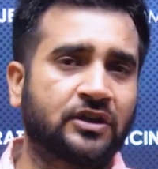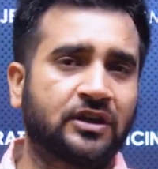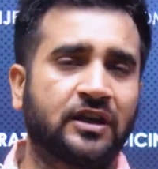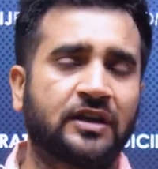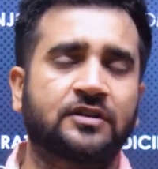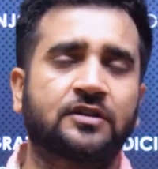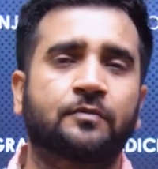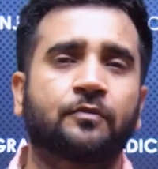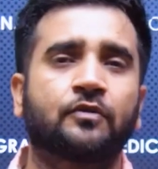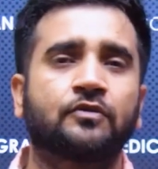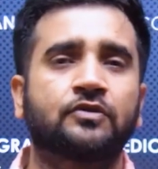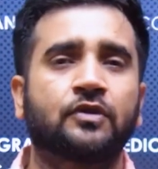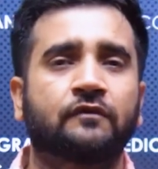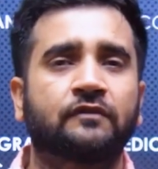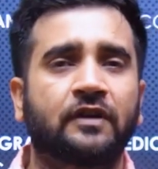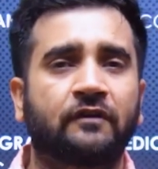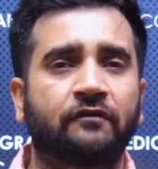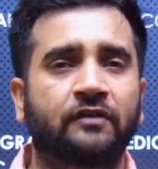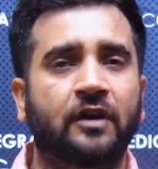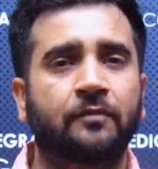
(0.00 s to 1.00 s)
Let's suppose you've
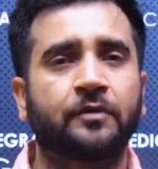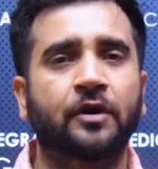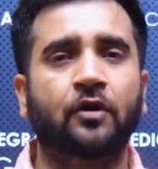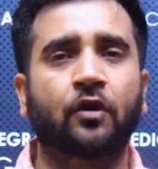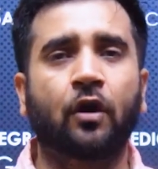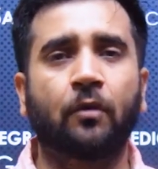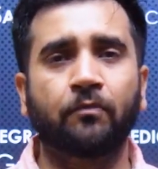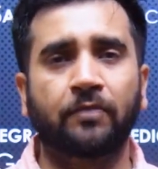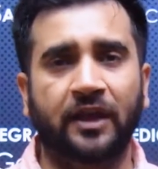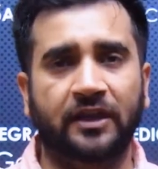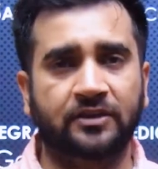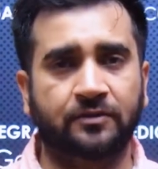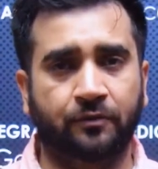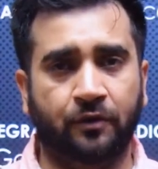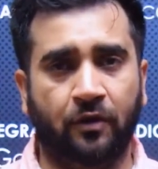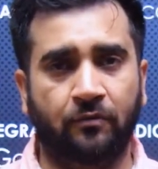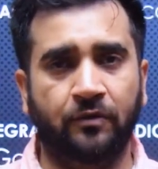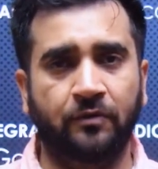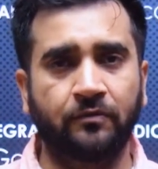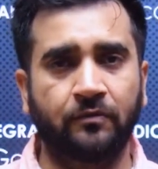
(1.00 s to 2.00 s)
developed a complex
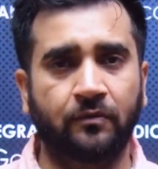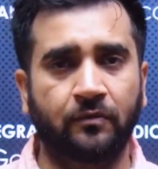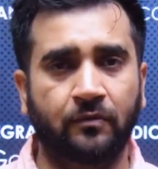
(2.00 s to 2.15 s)
problem.